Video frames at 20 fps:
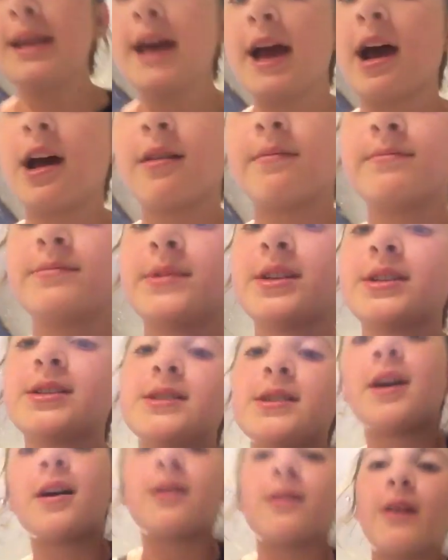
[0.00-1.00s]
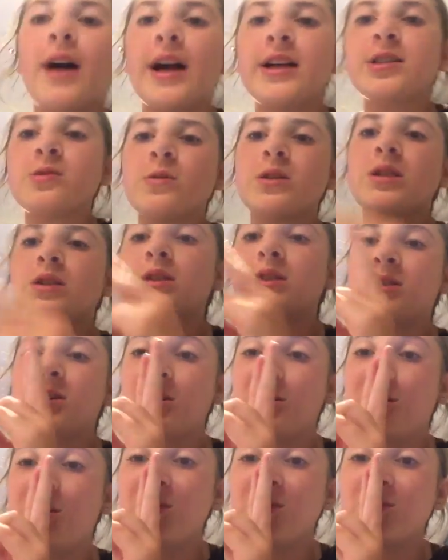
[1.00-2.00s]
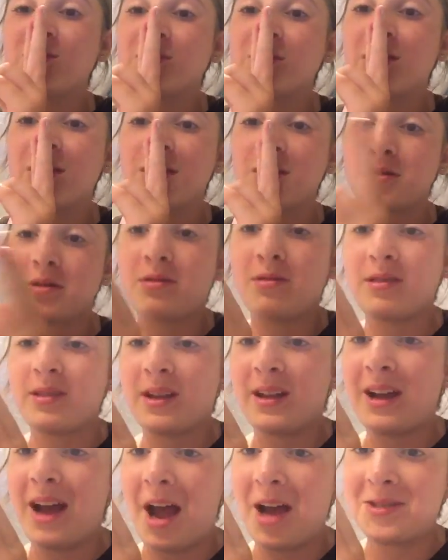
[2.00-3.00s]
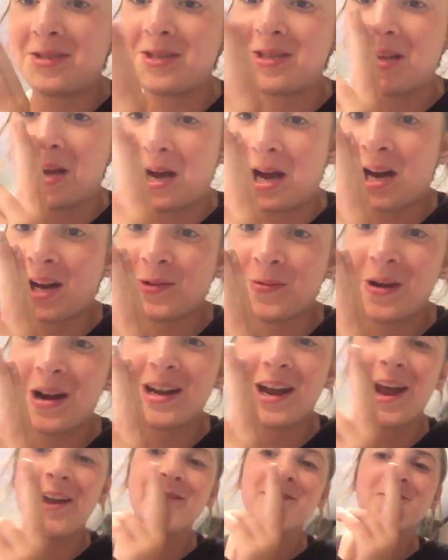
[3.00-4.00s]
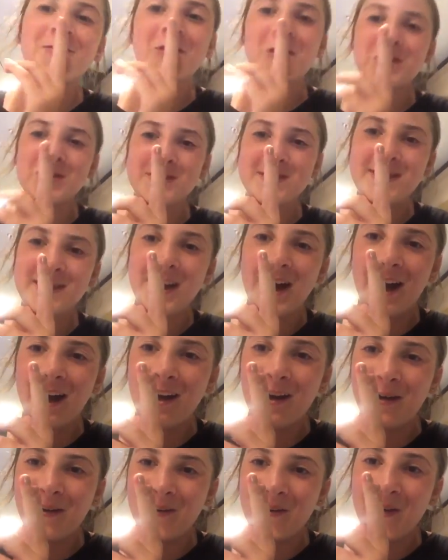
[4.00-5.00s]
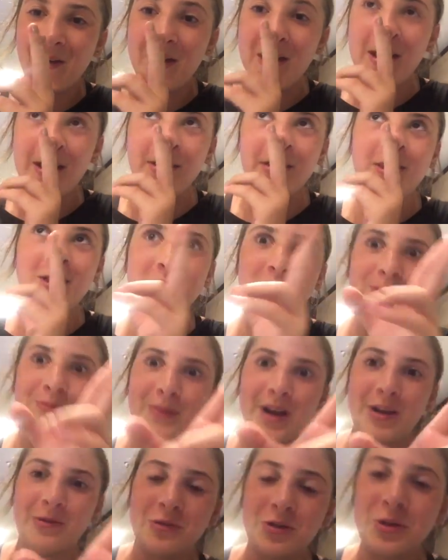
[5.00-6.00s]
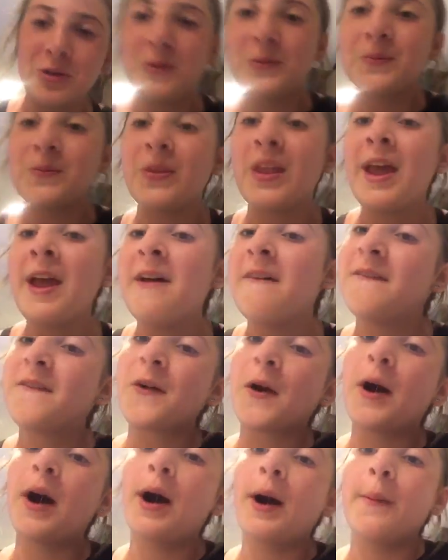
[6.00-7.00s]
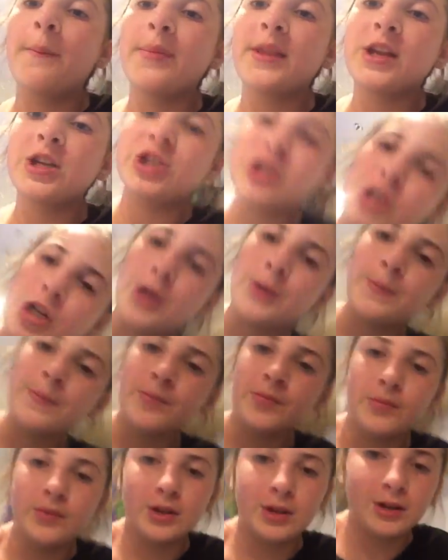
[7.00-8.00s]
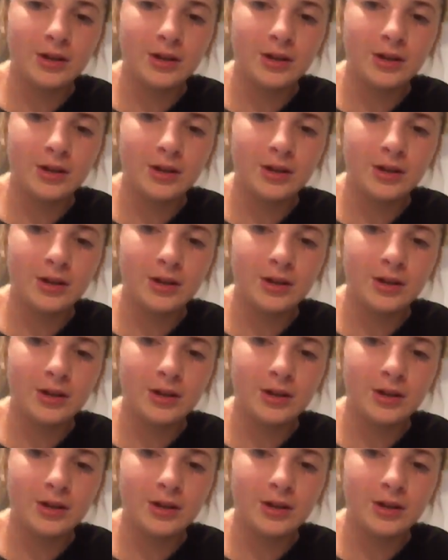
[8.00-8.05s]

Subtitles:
yeah, so I just wanted to show you a little thing I saw when I first got to my room from the gym.